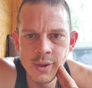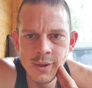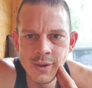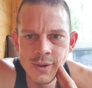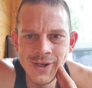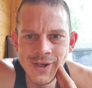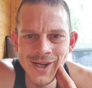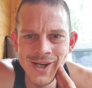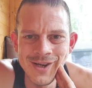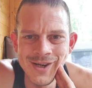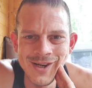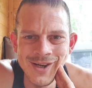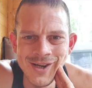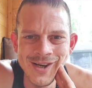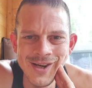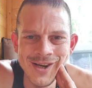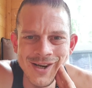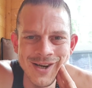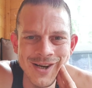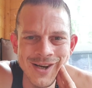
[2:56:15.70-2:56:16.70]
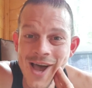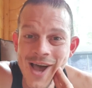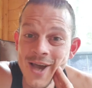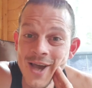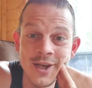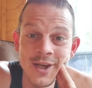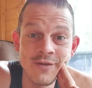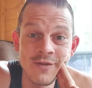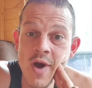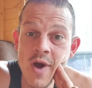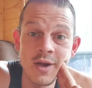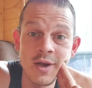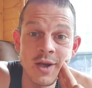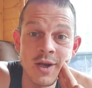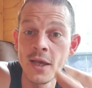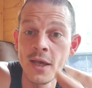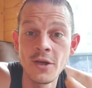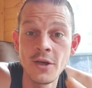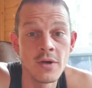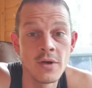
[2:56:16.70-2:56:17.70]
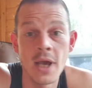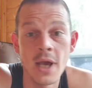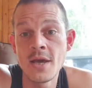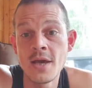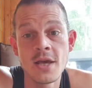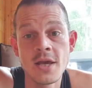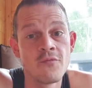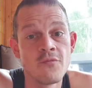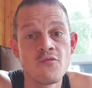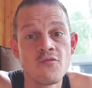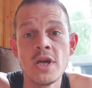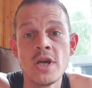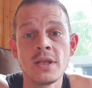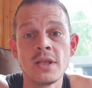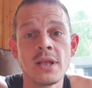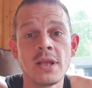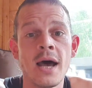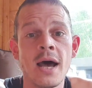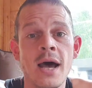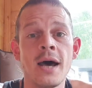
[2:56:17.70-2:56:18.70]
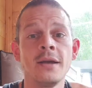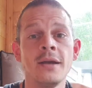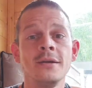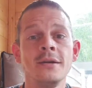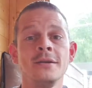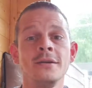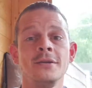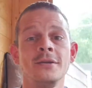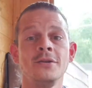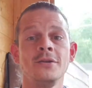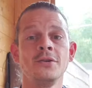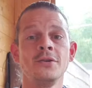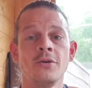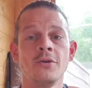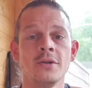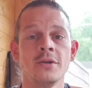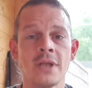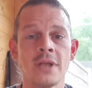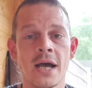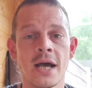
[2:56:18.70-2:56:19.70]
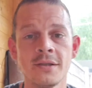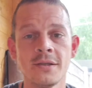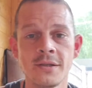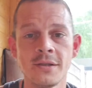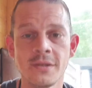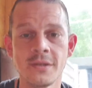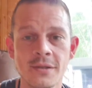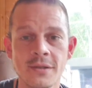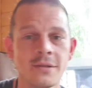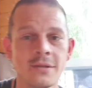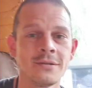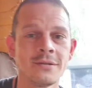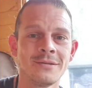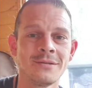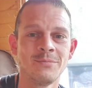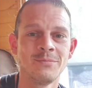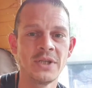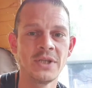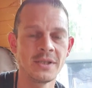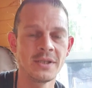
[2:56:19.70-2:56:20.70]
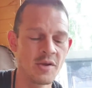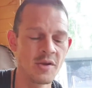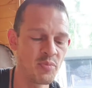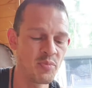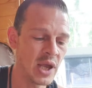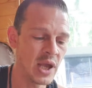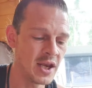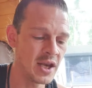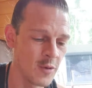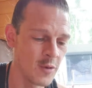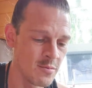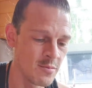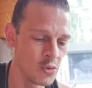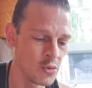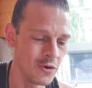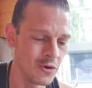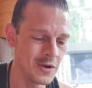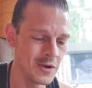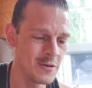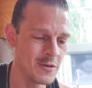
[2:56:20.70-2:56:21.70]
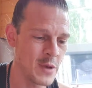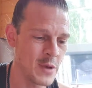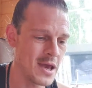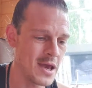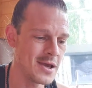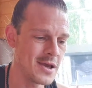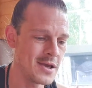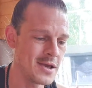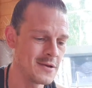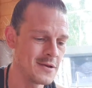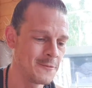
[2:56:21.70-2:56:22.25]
Uh, hey, you, hey, you, hey, you can read that. You know the dance, Mr. B. Do you want more of you, mate.